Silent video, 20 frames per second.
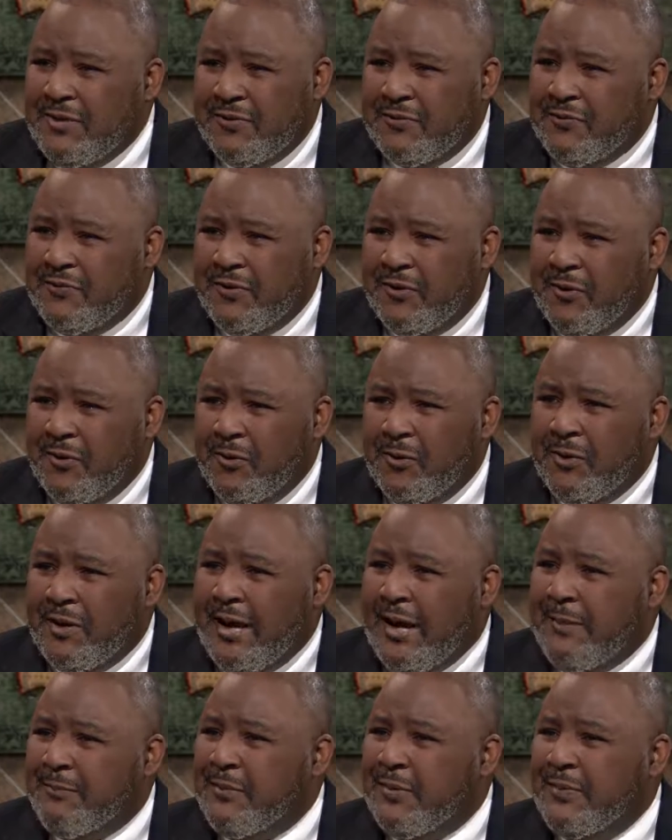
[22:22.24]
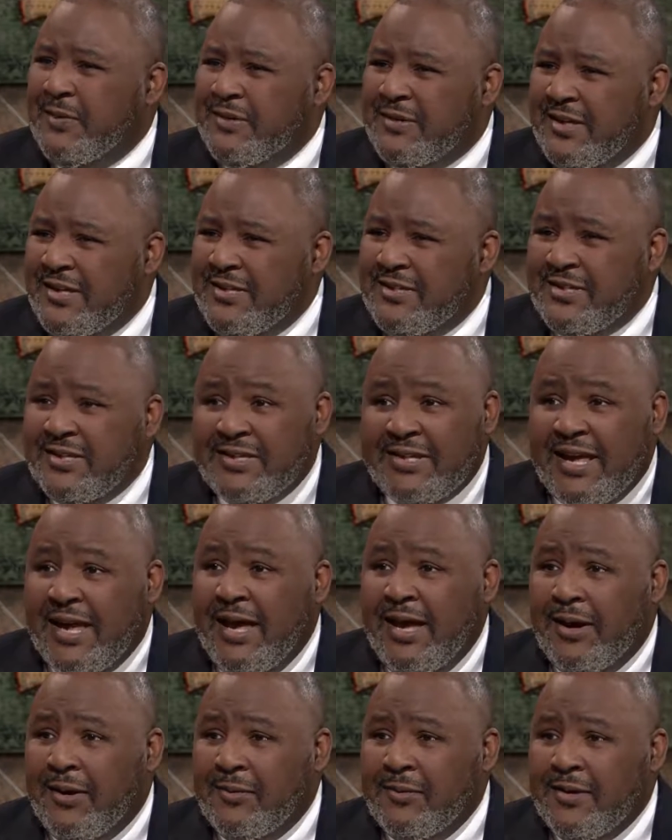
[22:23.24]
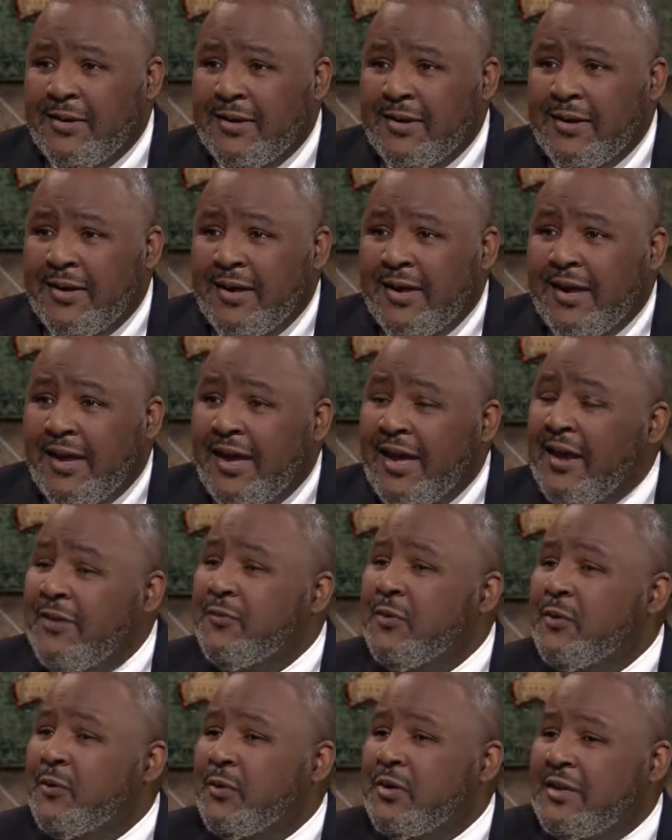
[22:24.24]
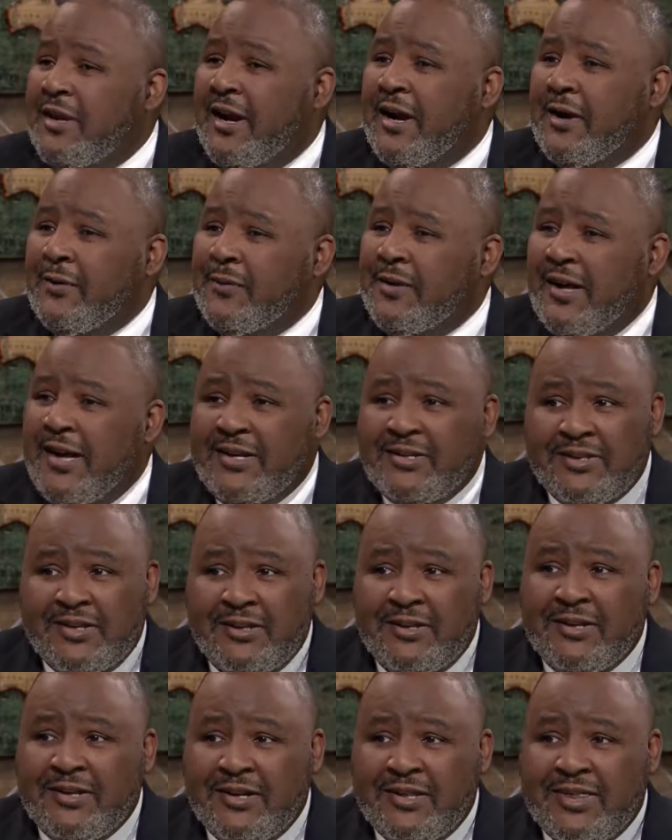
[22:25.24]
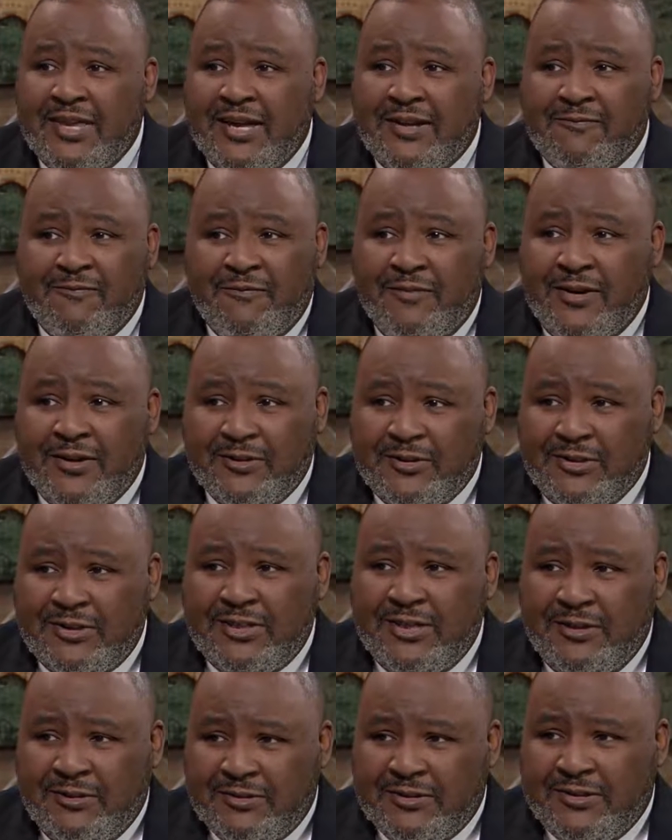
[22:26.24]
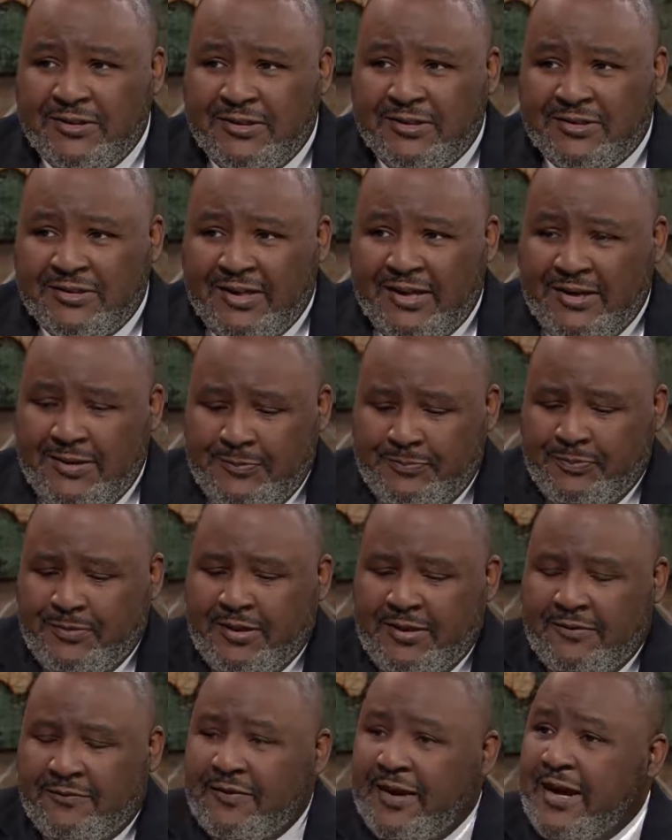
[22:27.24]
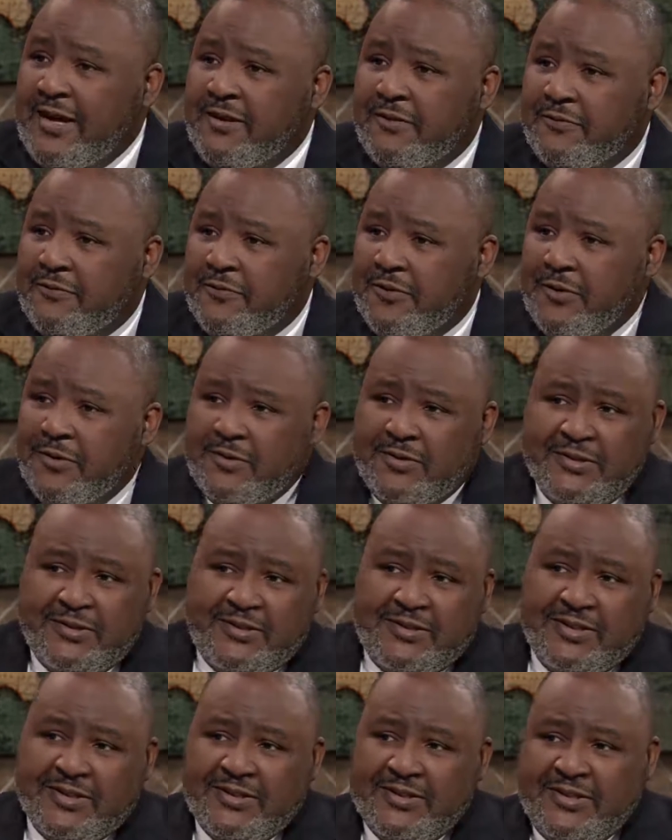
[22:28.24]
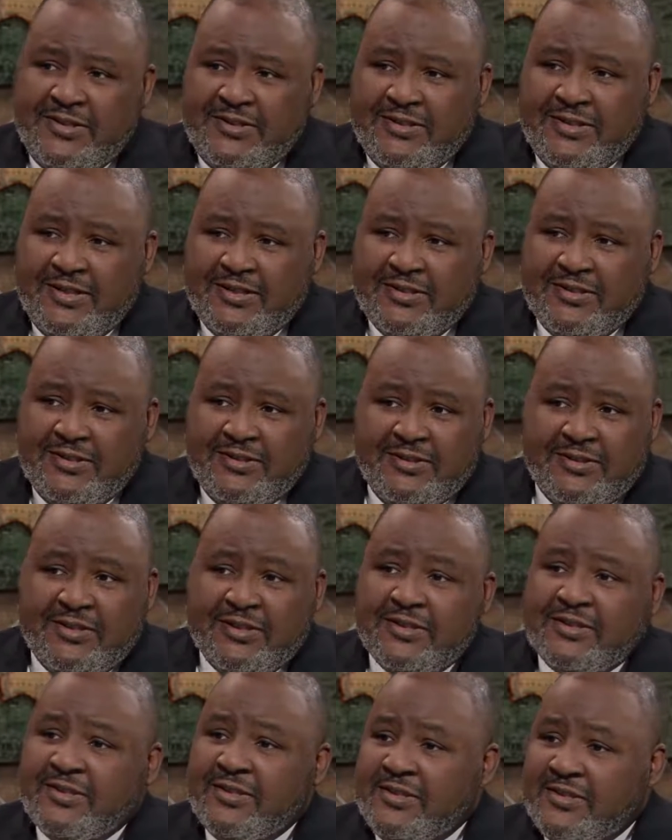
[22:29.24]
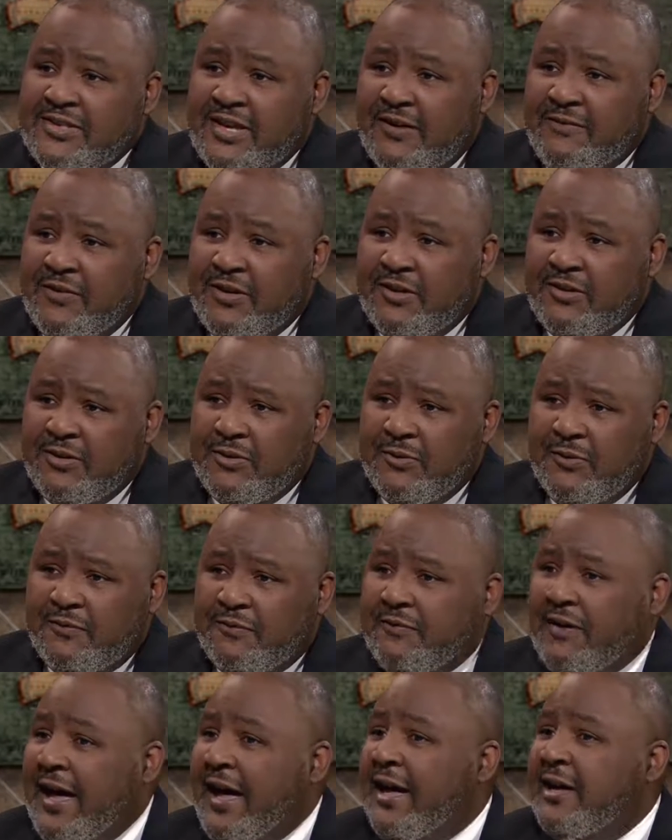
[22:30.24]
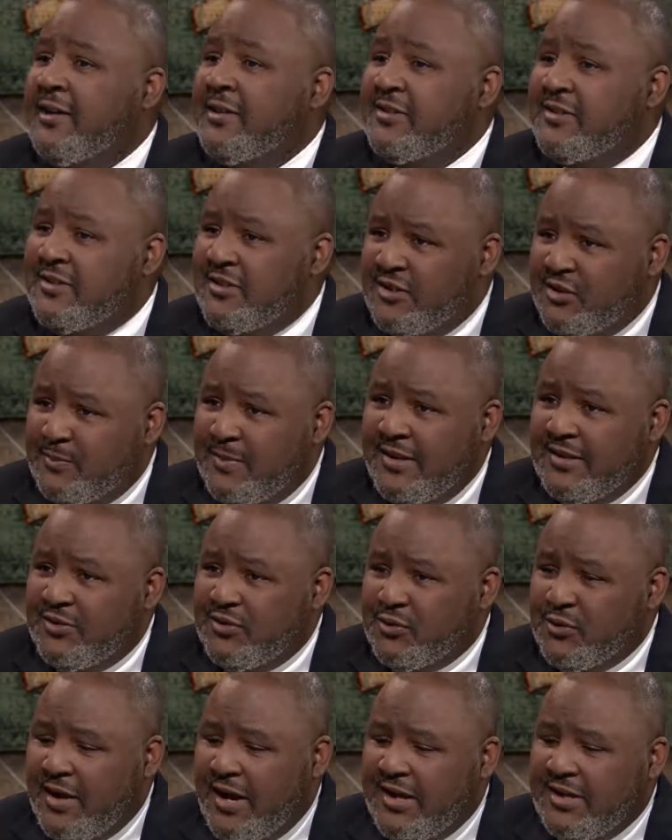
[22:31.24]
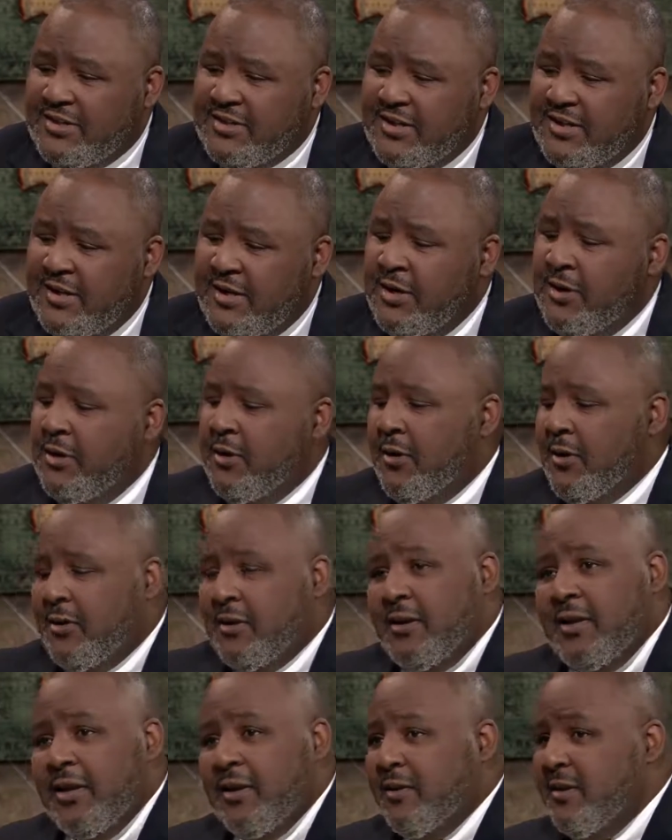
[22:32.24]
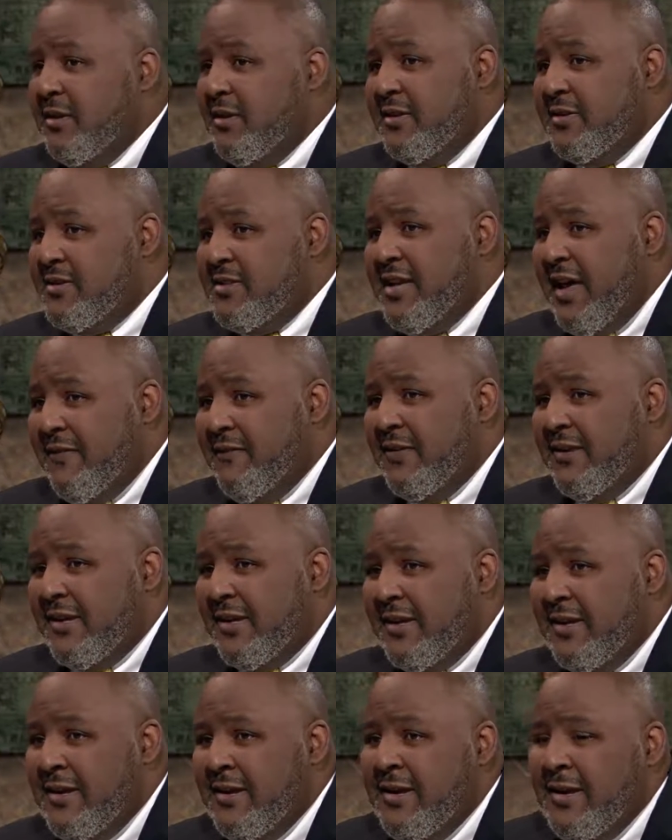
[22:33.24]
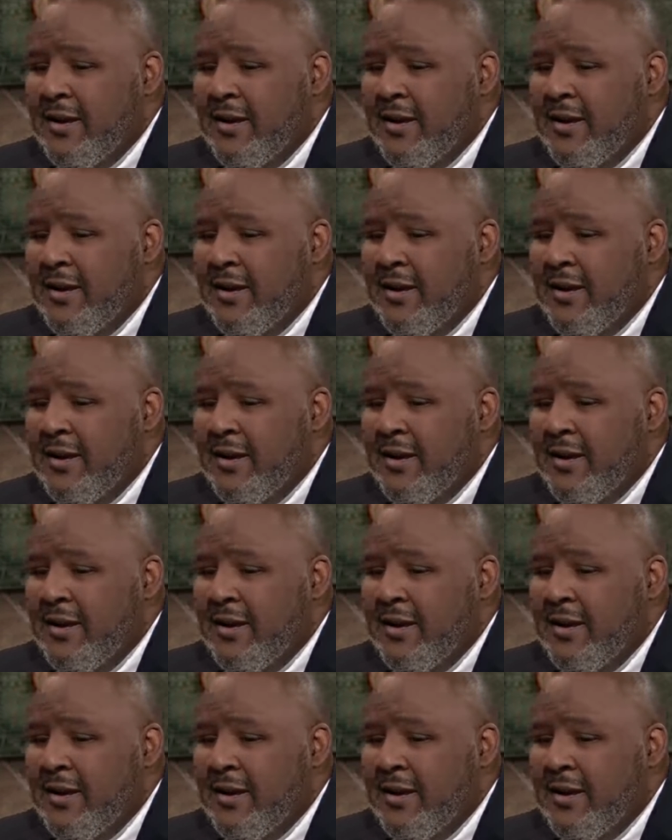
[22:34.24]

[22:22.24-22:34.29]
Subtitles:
deferral or optimization. Now, every retiree has to look at that very seriously to say, if I defer to 66 and 67 and do a file and suspend strategy, or clearly the 70.